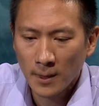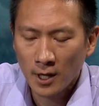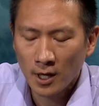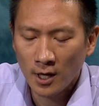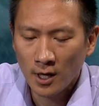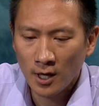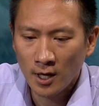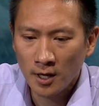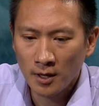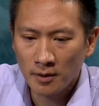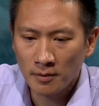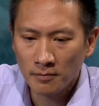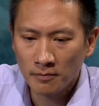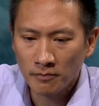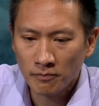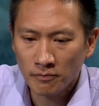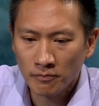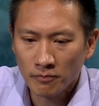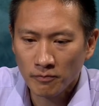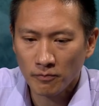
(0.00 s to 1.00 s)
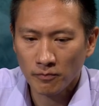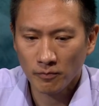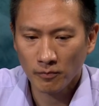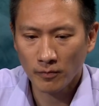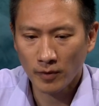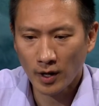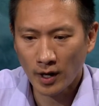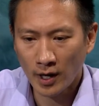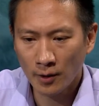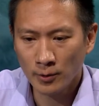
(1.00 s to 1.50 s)
um,
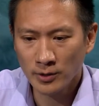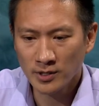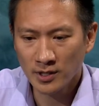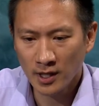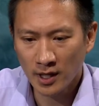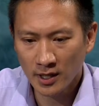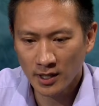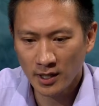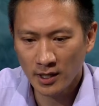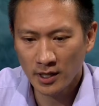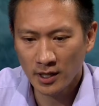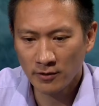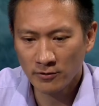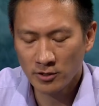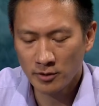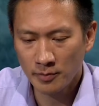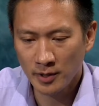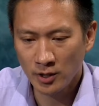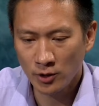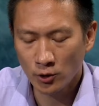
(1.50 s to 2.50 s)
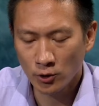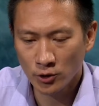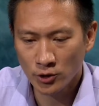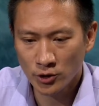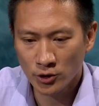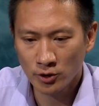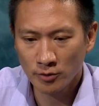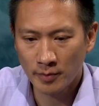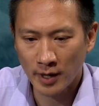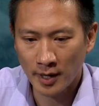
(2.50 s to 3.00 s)
I was lucky enough to be
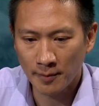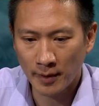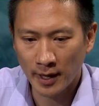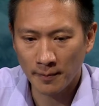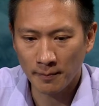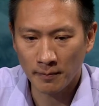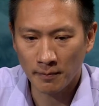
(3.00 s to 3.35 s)
nurtured by my,